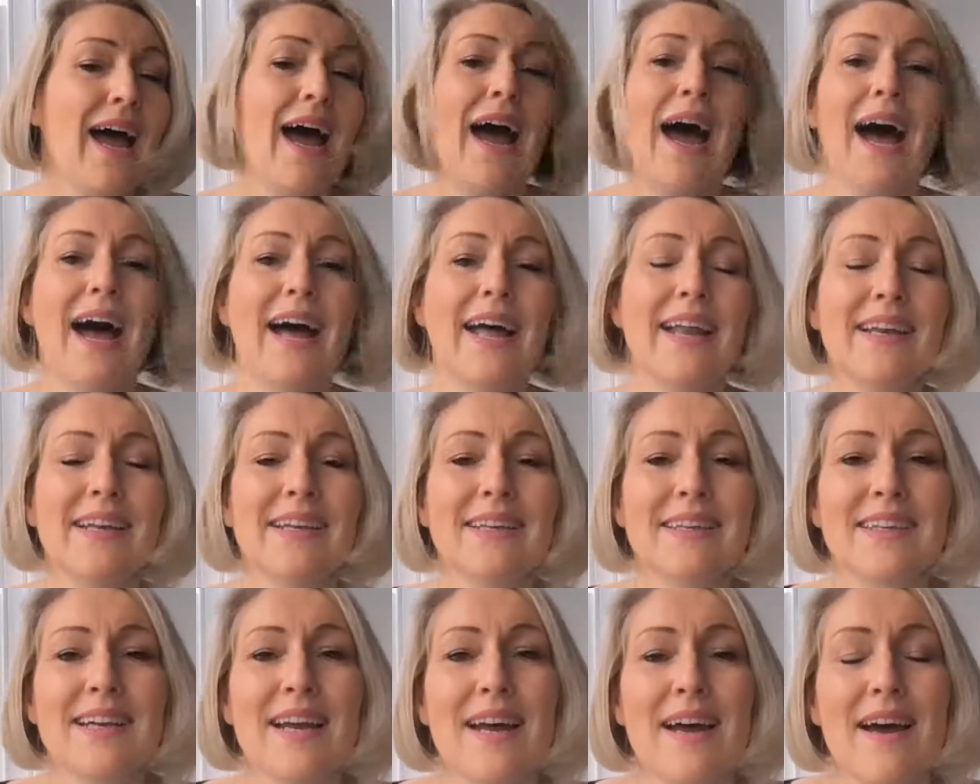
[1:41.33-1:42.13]

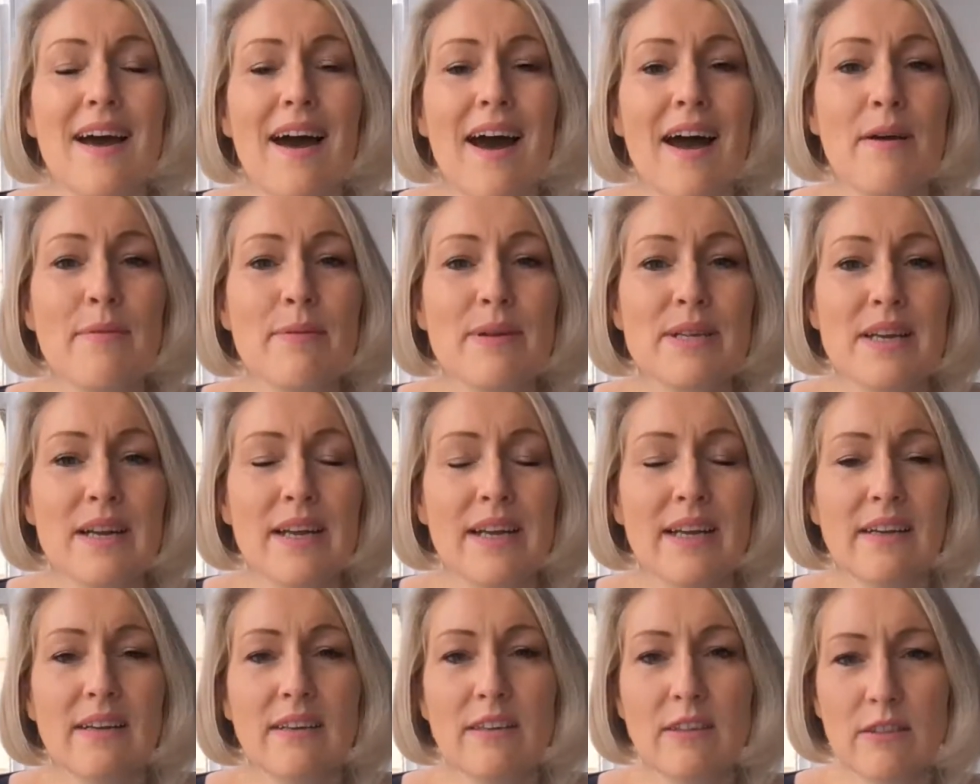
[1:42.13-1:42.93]
And I was
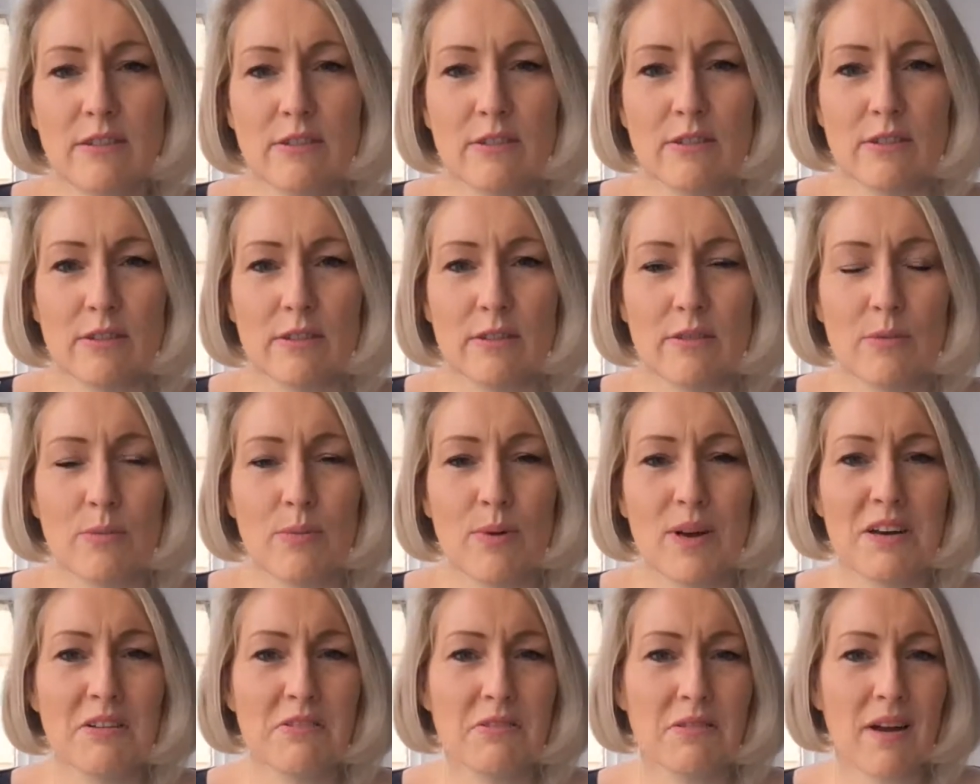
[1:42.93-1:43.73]
like, oh,
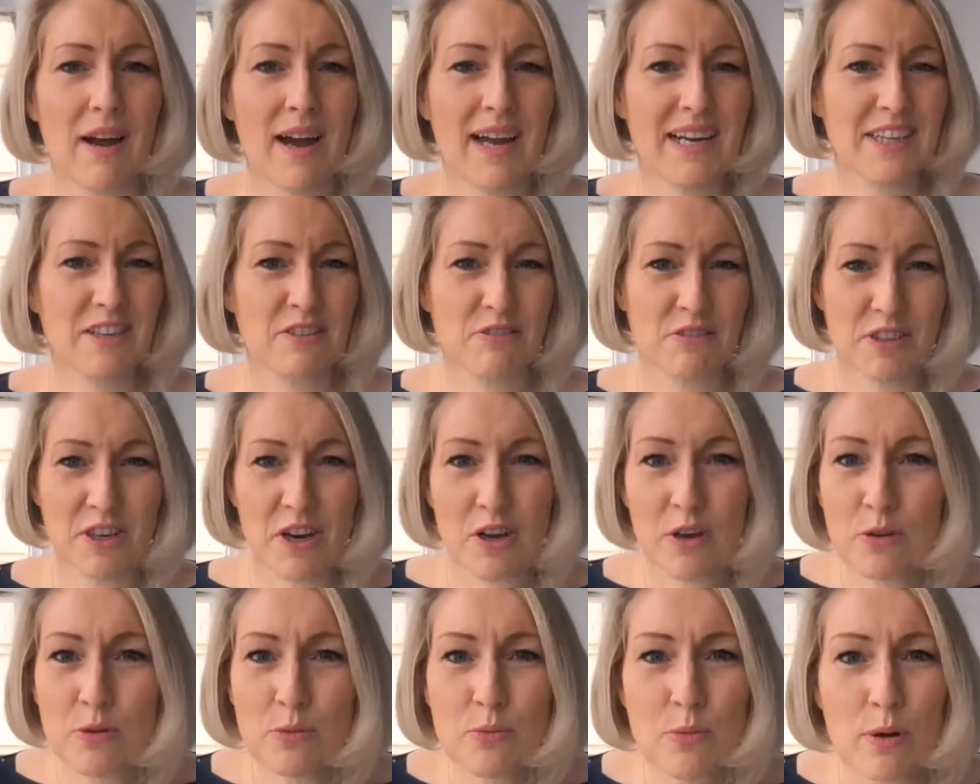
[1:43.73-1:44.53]
well, I don't
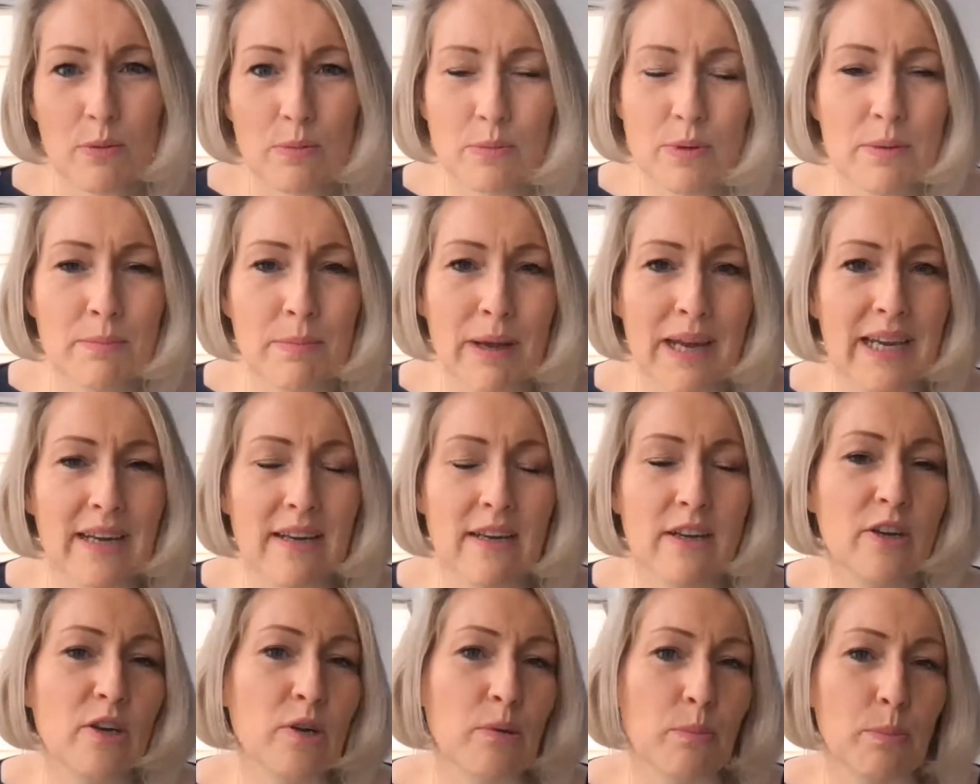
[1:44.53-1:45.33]
know what would make
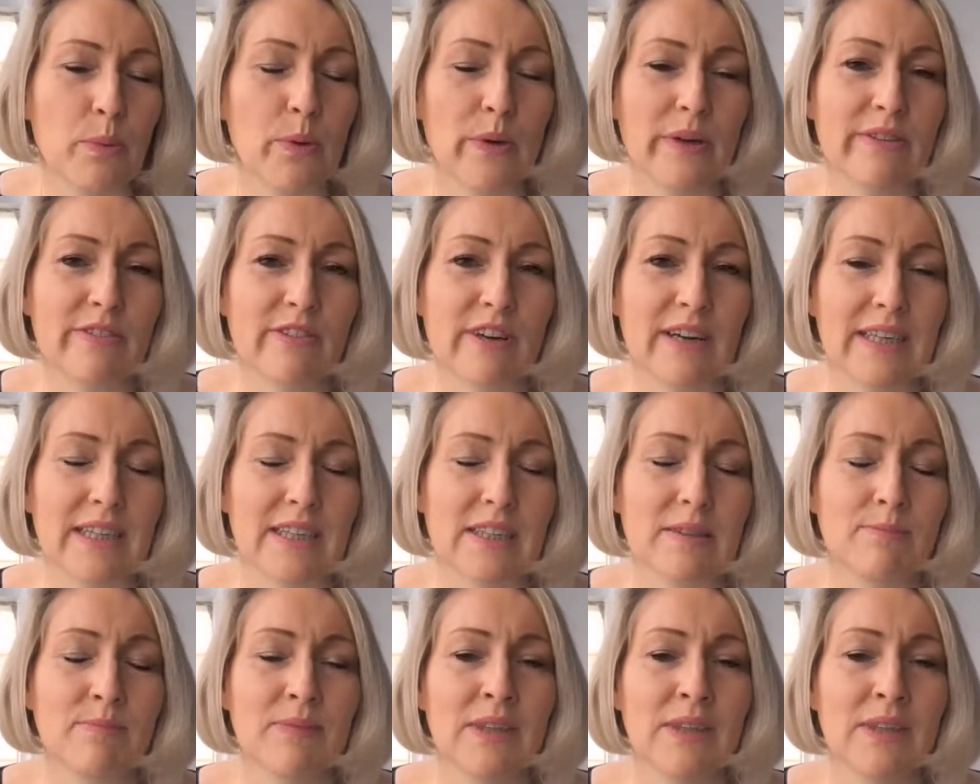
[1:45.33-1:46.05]
a good boyfriend.